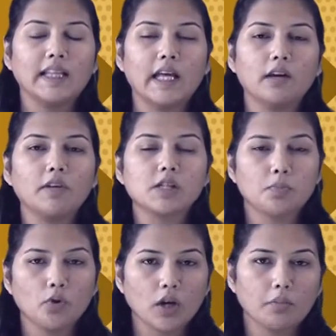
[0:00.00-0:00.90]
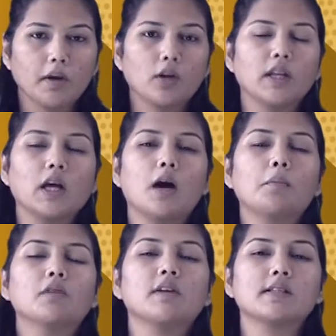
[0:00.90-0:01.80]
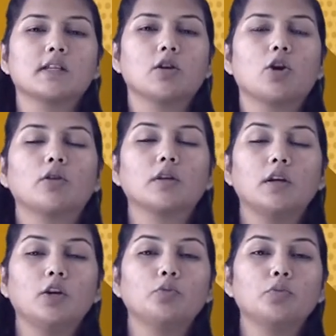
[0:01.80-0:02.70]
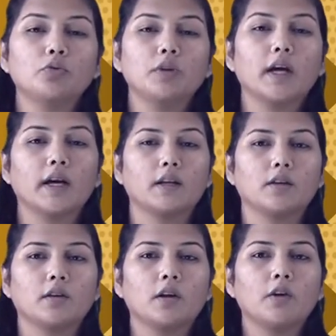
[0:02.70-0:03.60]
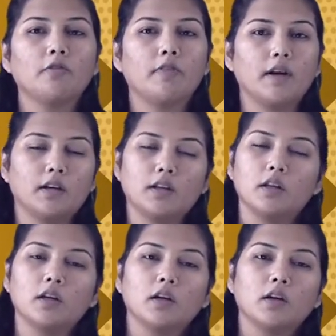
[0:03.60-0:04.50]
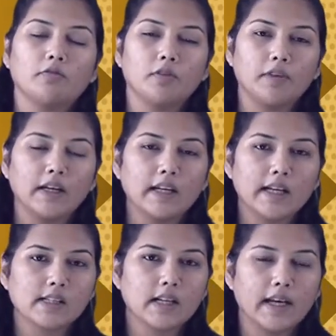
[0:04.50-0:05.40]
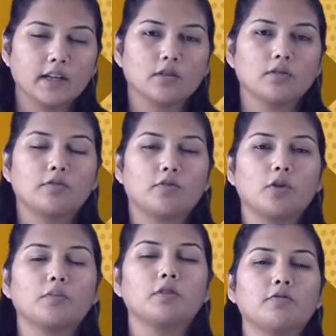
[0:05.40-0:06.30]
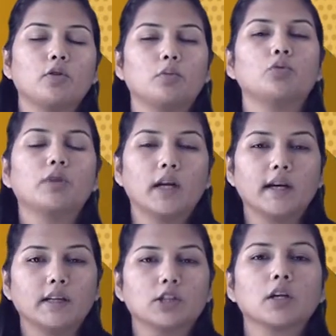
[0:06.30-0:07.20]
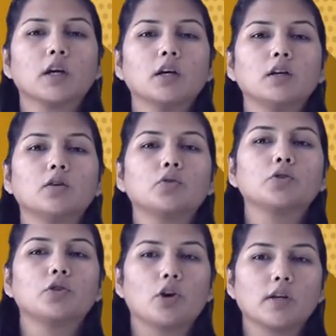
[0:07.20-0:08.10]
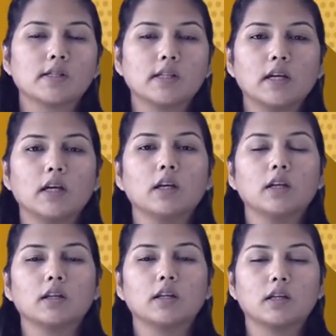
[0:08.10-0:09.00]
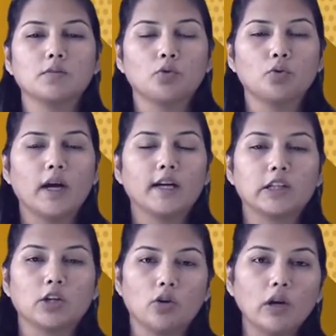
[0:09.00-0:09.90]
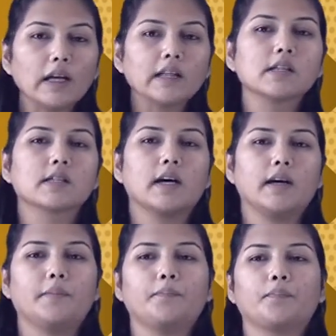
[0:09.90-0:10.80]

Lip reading: Then we spoke about the Amavasya or the new moon night, wherein 15 days later from full moon night, you do not see the moon at all in the sky.